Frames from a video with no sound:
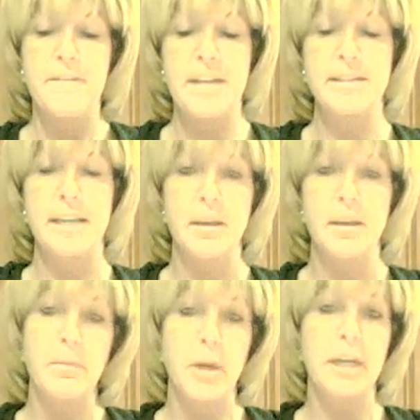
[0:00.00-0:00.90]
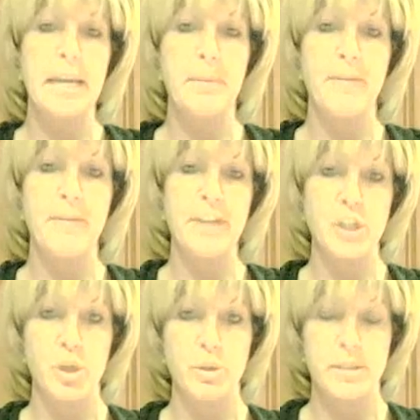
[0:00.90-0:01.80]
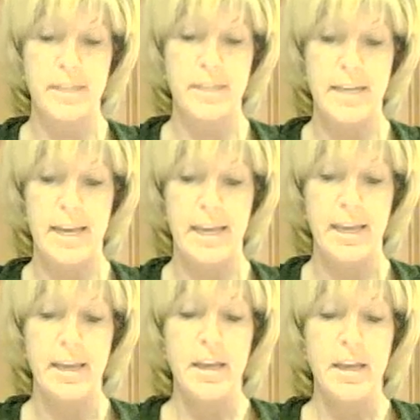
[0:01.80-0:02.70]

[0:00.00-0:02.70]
facing marketing professionals today.